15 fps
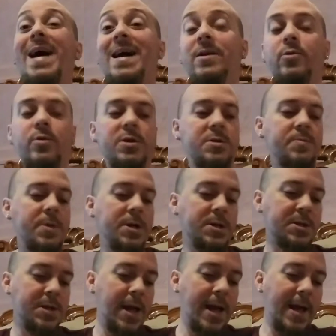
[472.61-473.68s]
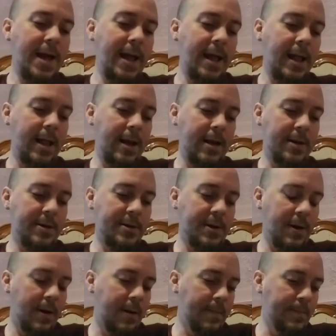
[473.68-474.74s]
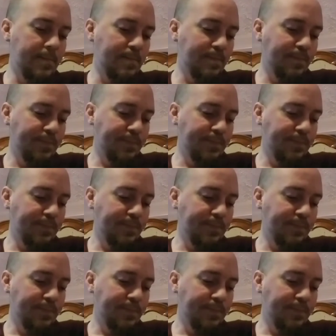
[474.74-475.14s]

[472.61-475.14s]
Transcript: at Christmas and um,